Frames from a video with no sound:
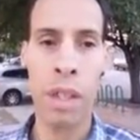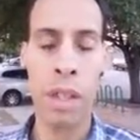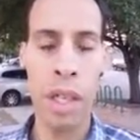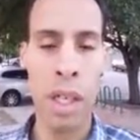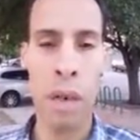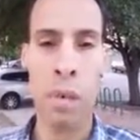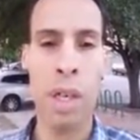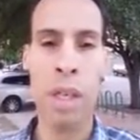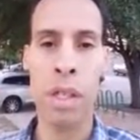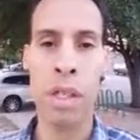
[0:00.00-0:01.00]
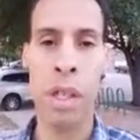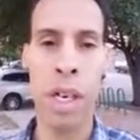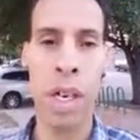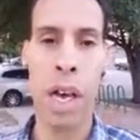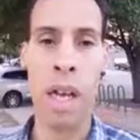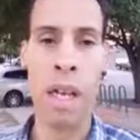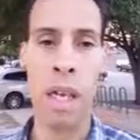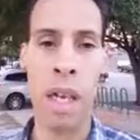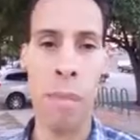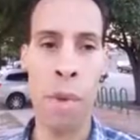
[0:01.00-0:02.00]
yeah, I wanted to share that,
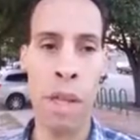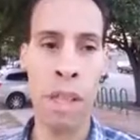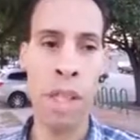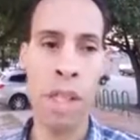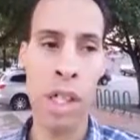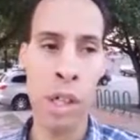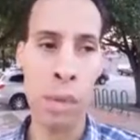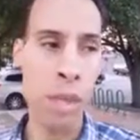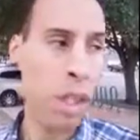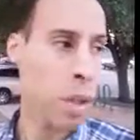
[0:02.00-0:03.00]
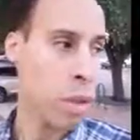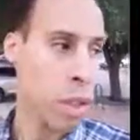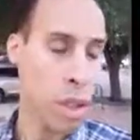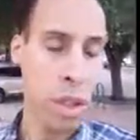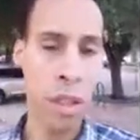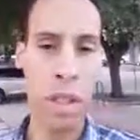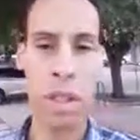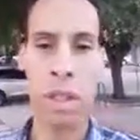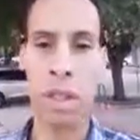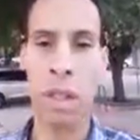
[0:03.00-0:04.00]
and I'm like telling him, this is
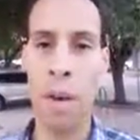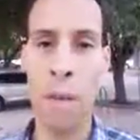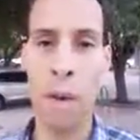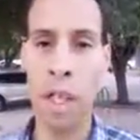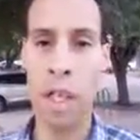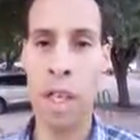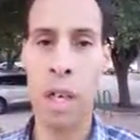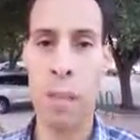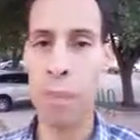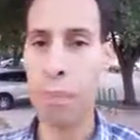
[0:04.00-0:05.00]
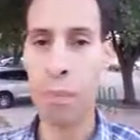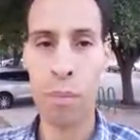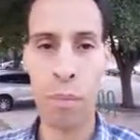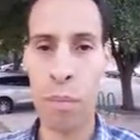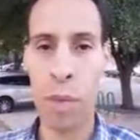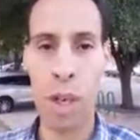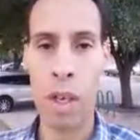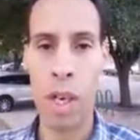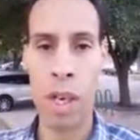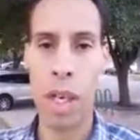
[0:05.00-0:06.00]
definitely kind
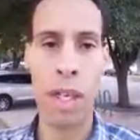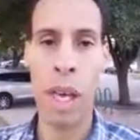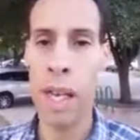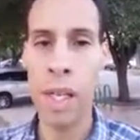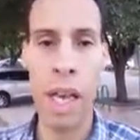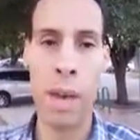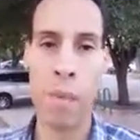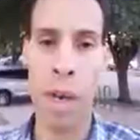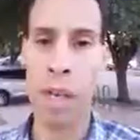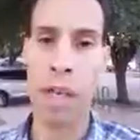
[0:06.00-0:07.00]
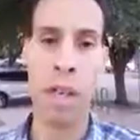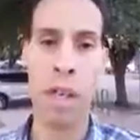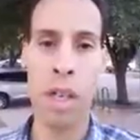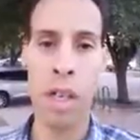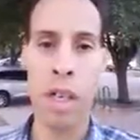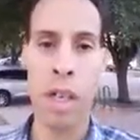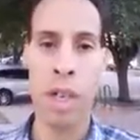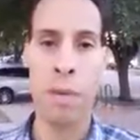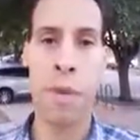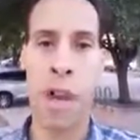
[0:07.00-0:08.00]
of like an end game right here
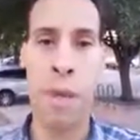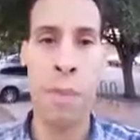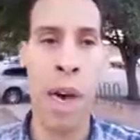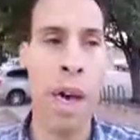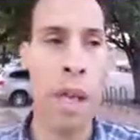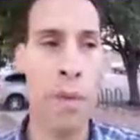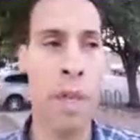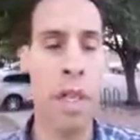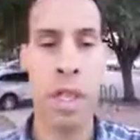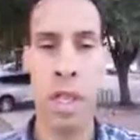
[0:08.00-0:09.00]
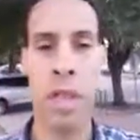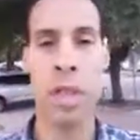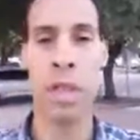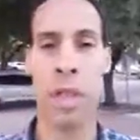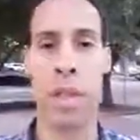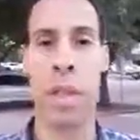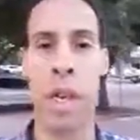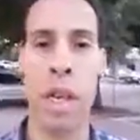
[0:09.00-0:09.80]
for everybody for years,